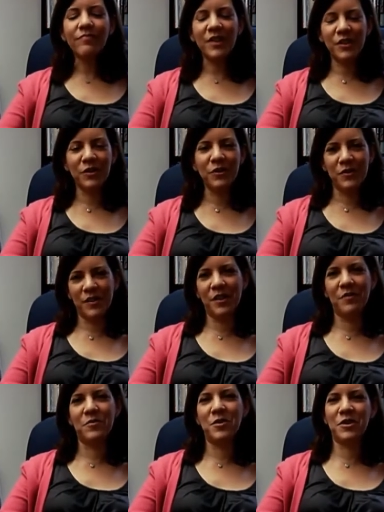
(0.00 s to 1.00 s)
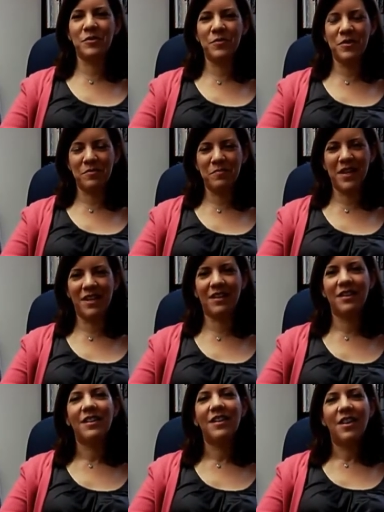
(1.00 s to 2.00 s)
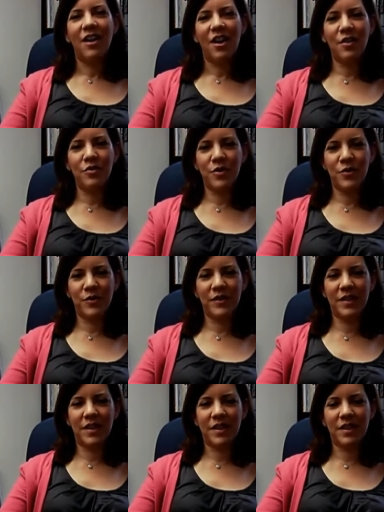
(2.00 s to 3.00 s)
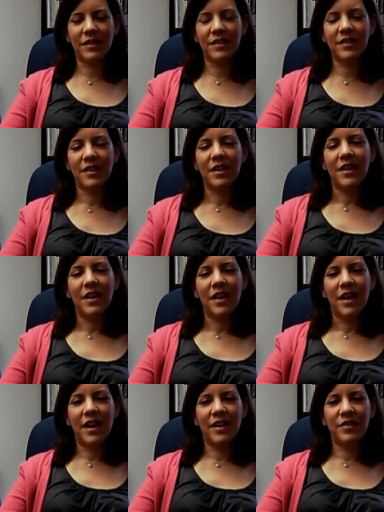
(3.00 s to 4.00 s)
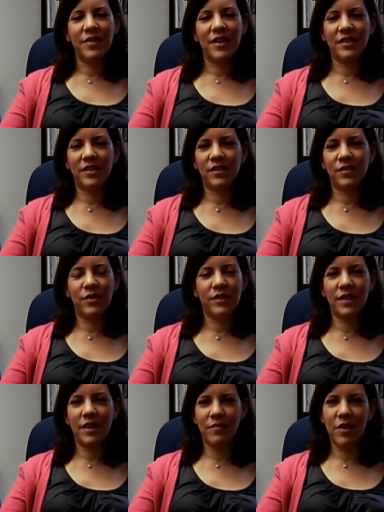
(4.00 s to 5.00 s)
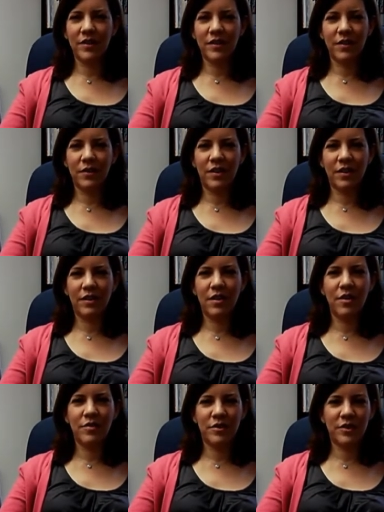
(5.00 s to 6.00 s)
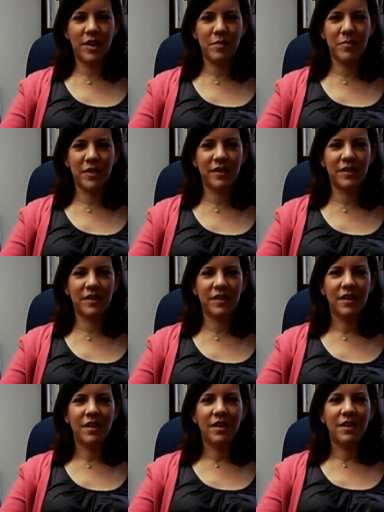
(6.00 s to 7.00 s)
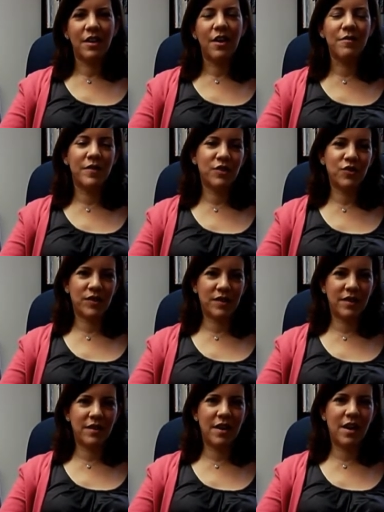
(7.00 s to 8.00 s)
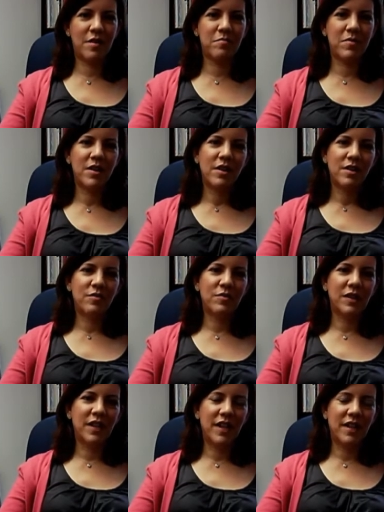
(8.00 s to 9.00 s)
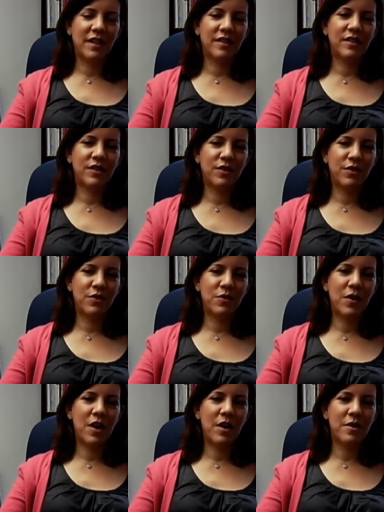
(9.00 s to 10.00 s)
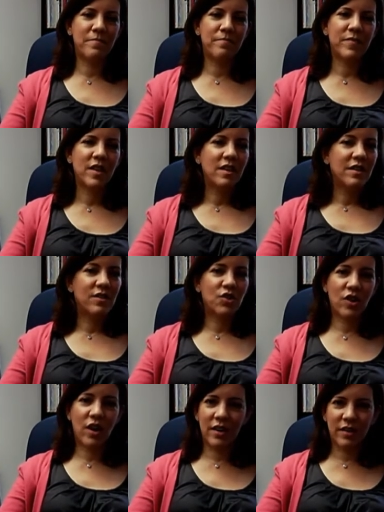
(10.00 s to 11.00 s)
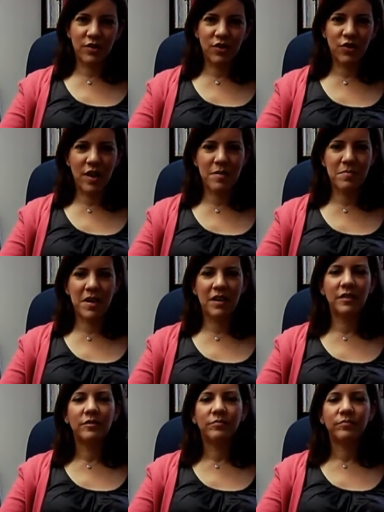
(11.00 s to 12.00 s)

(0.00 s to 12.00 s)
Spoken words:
Students have worked with me on those things, and then students have also done other topics of interest to them relating to child trauma,